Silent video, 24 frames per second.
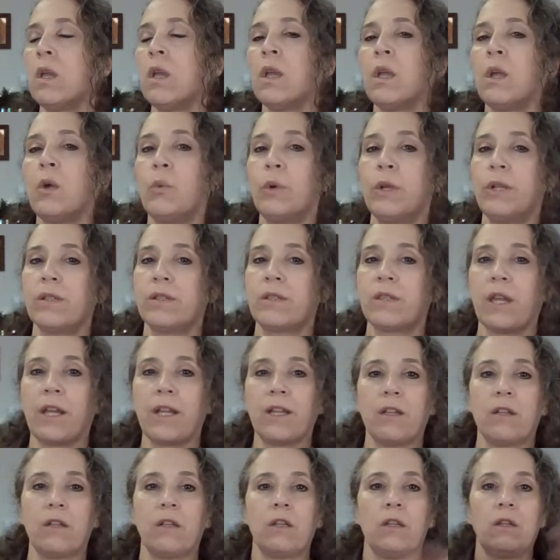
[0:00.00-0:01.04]
And we
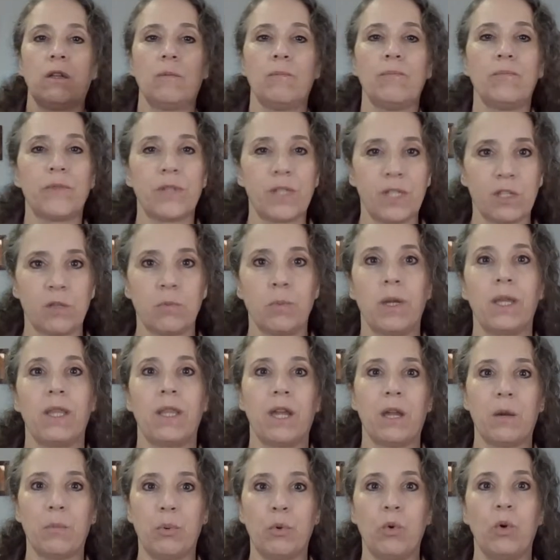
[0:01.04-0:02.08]
decided to, since by
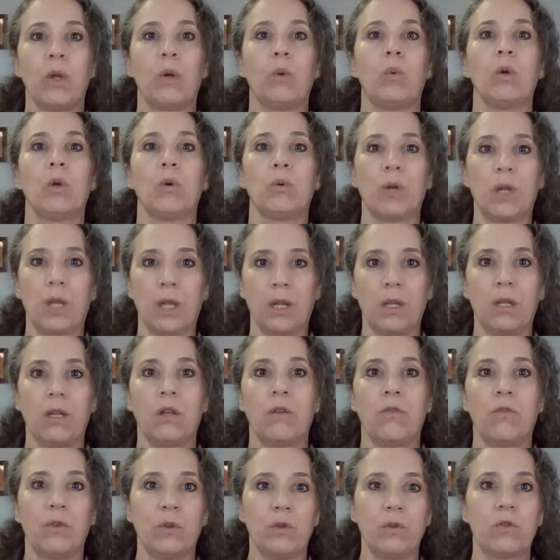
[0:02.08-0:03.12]
that point we were getting into
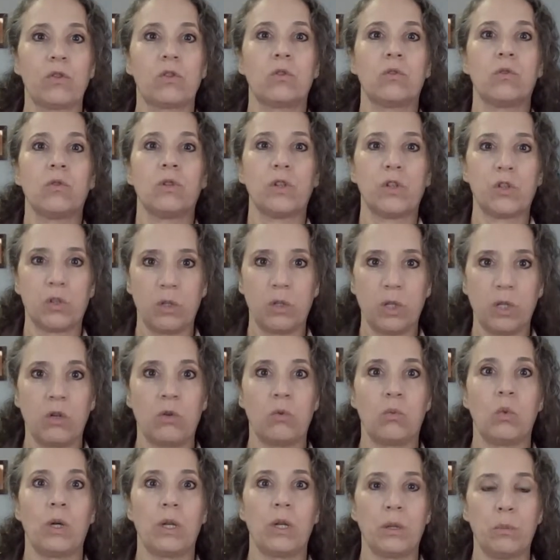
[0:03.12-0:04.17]
food storage,
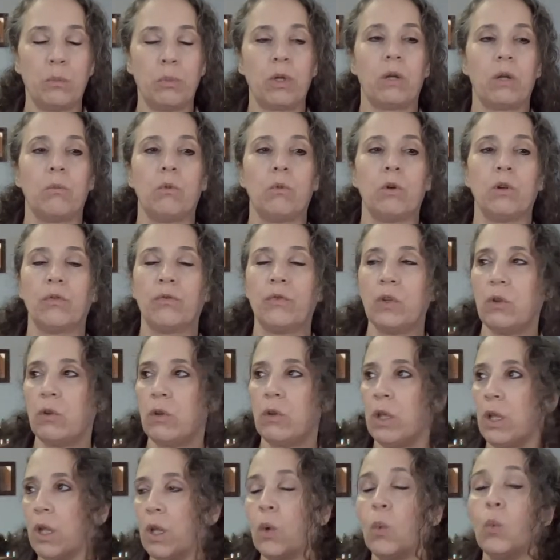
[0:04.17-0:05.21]
wanting to put up more food,
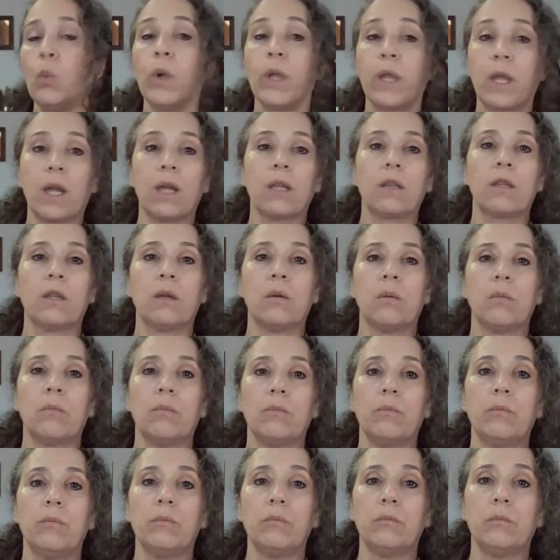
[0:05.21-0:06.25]
we got the
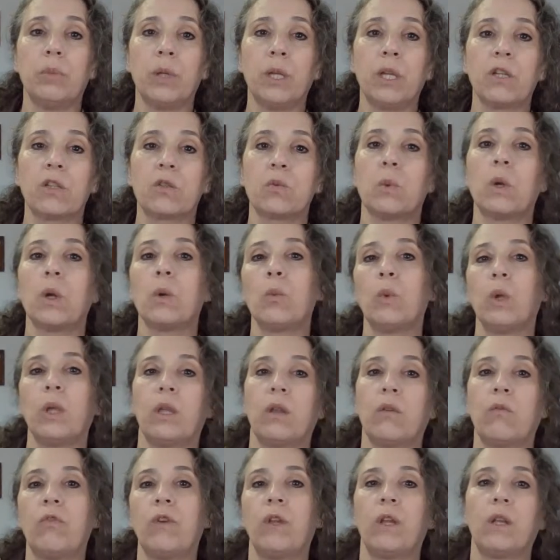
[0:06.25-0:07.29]
biggest one we
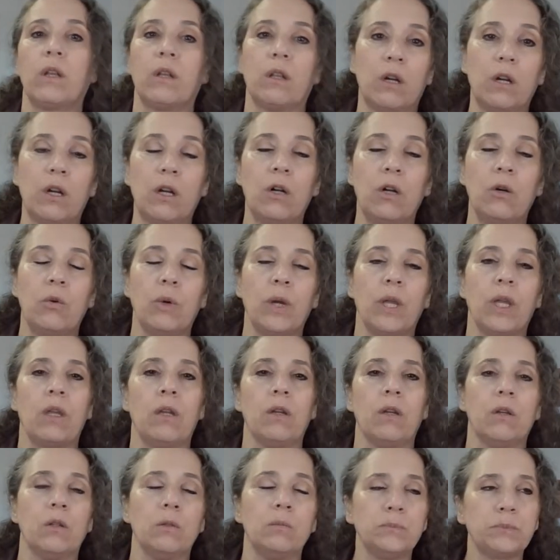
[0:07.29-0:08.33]
could fit in the hallway
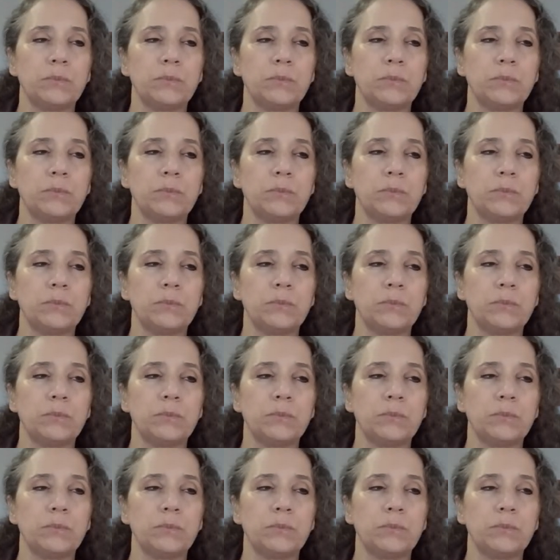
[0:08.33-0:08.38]
here.